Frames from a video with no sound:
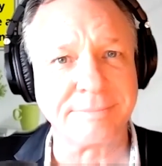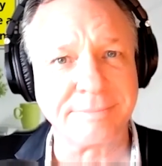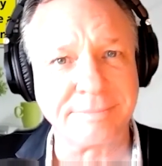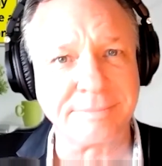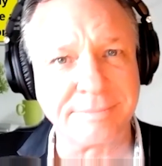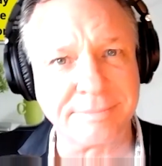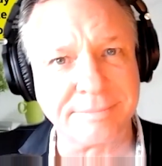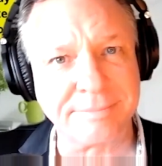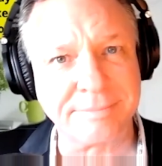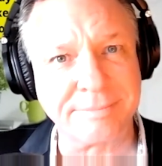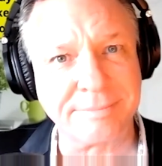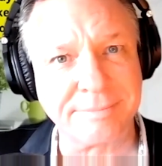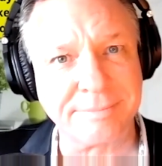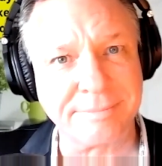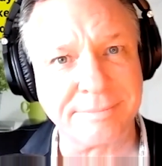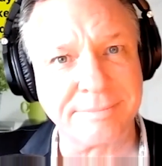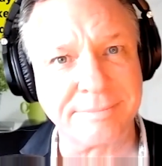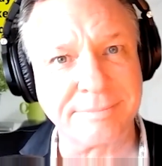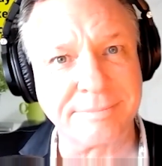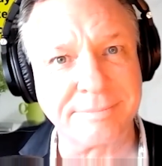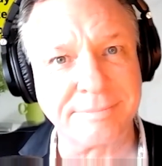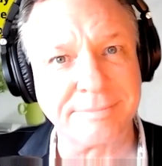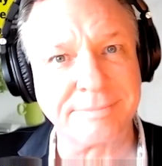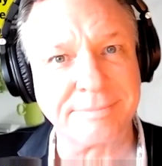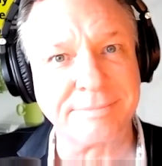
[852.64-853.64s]

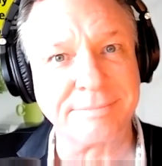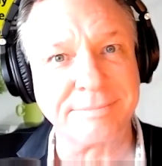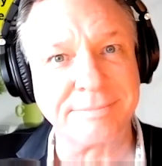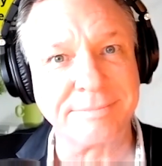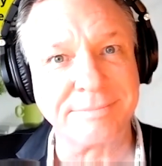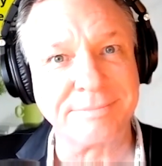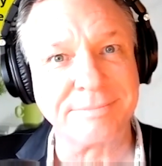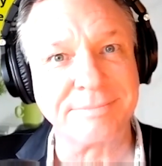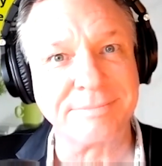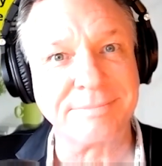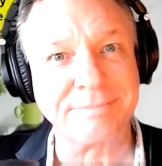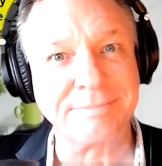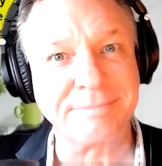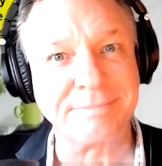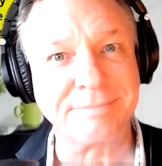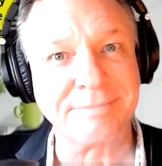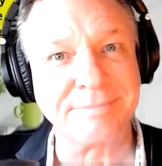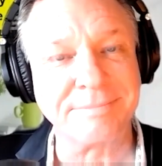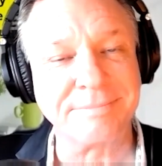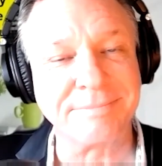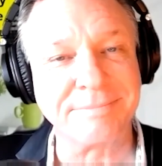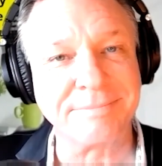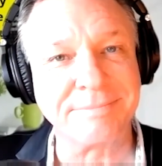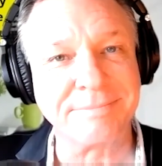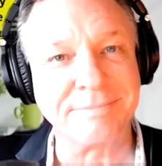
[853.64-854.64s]

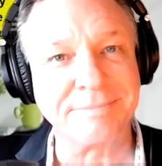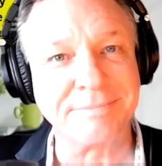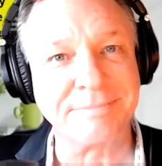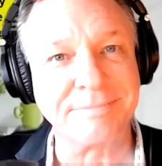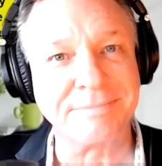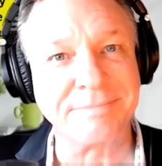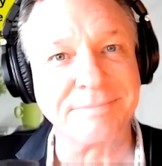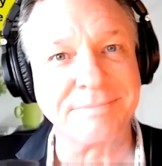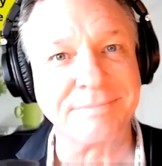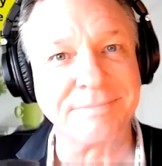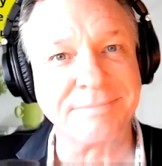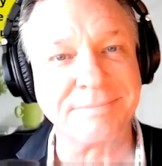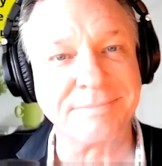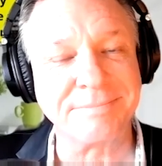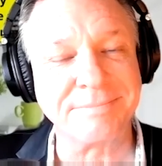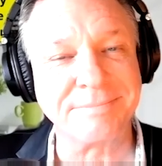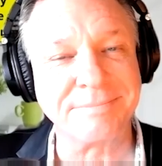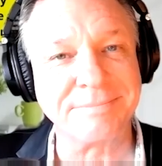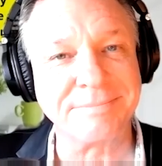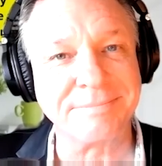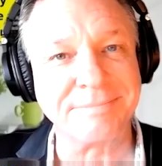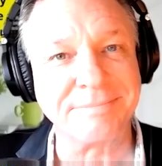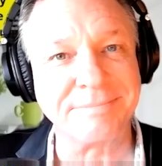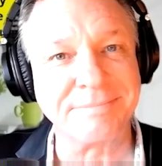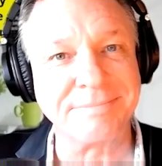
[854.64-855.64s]

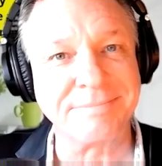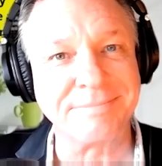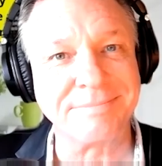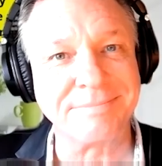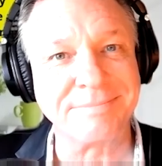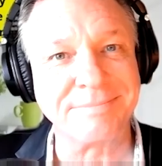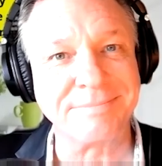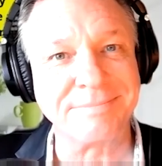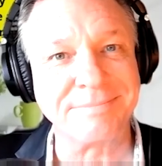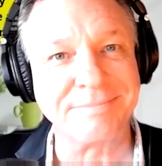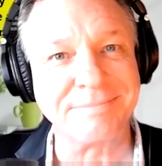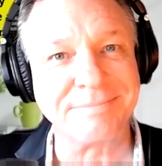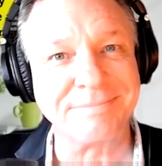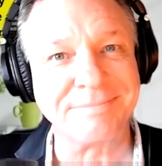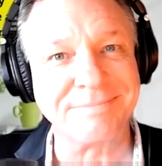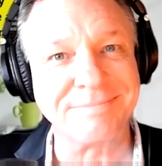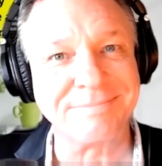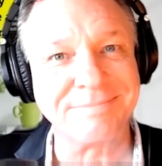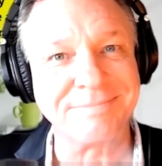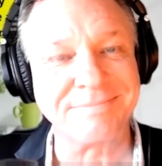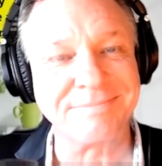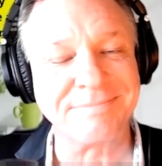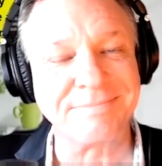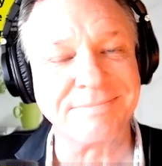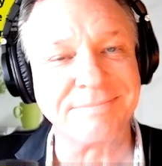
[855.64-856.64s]

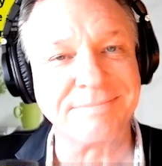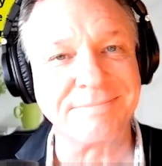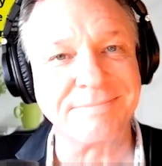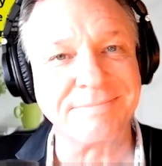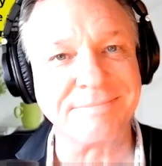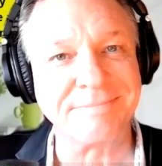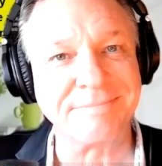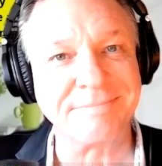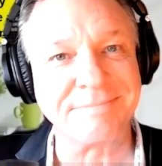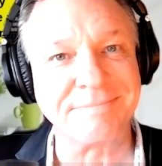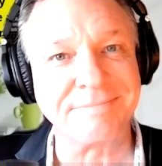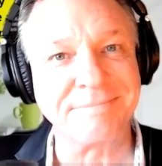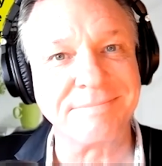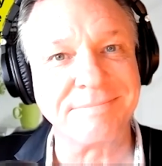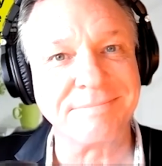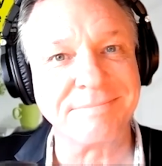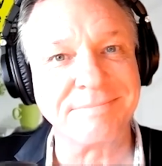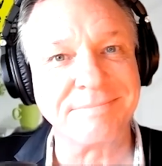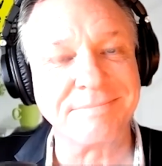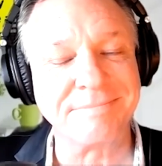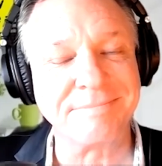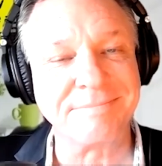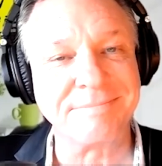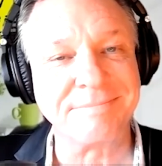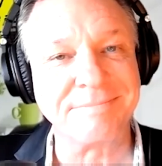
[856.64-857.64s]

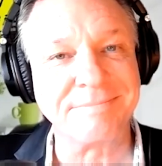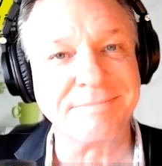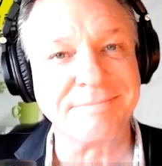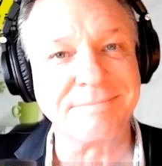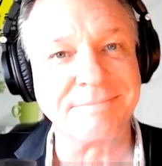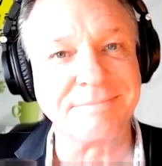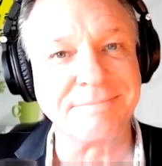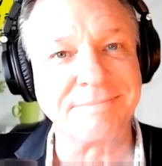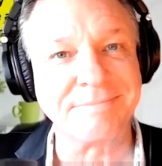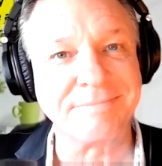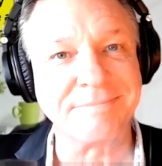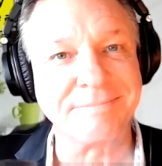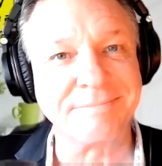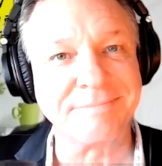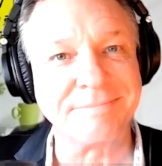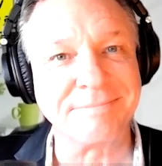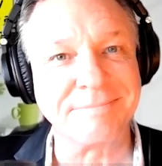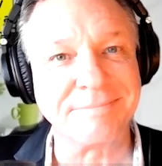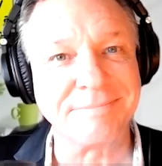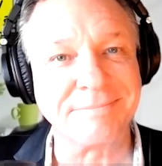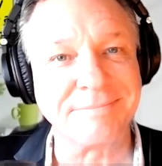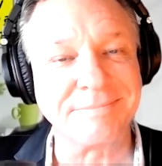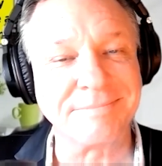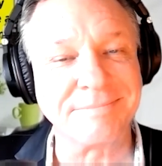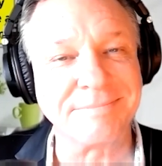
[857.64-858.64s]

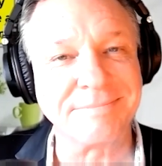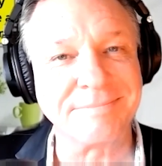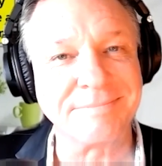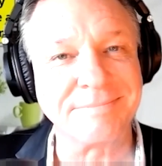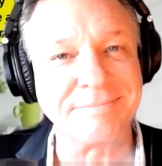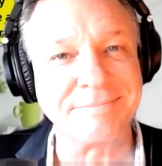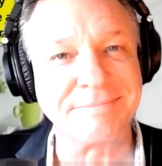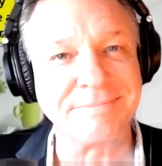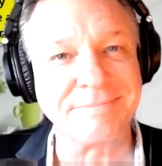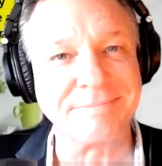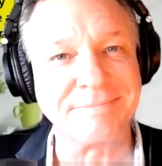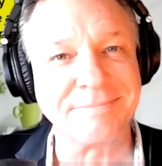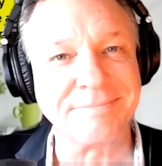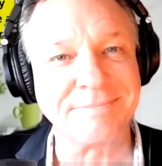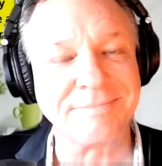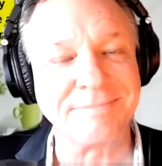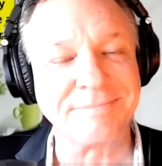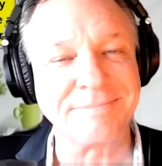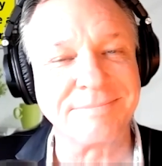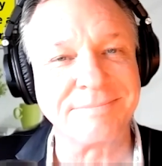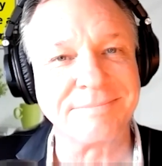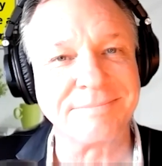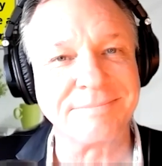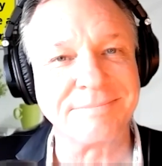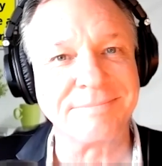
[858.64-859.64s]

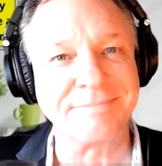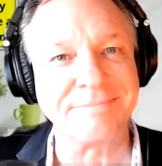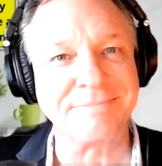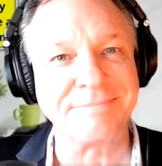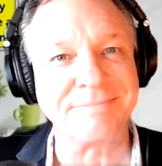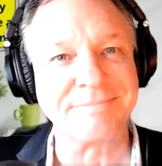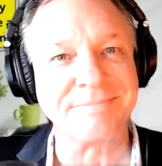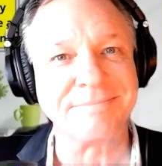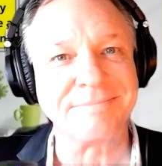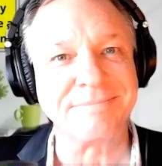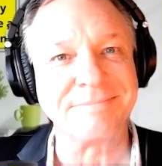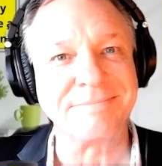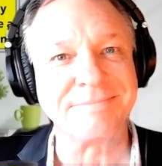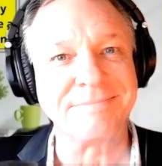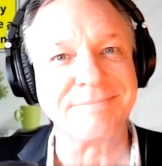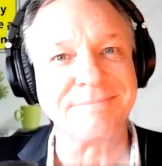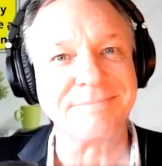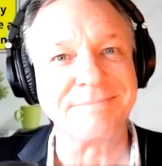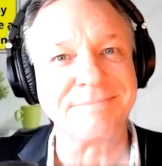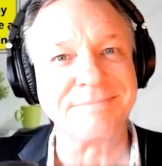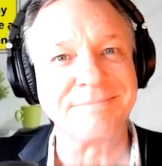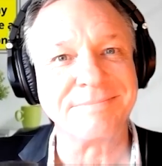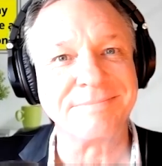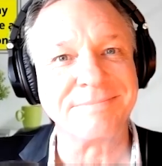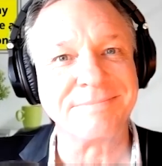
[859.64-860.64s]
(not speaking)